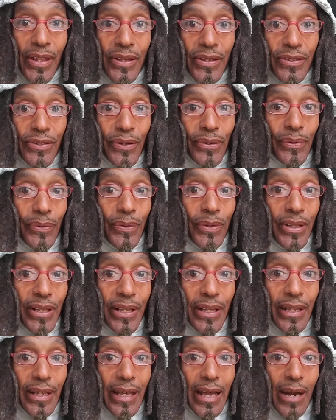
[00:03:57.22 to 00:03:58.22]
So
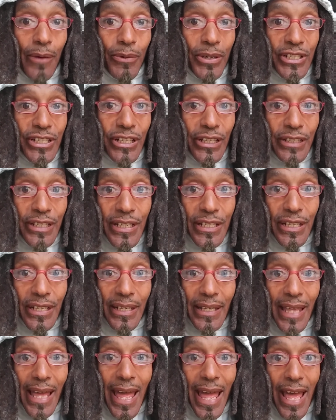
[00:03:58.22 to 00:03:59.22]
I want you to listen
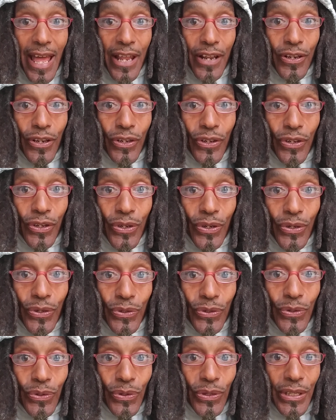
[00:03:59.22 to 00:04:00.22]
again
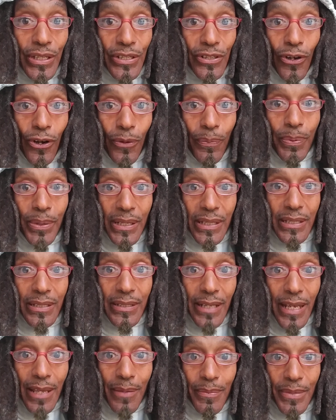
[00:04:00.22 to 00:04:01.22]
to these opening
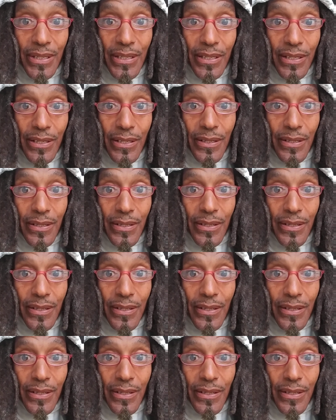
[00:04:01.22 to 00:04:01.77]
statements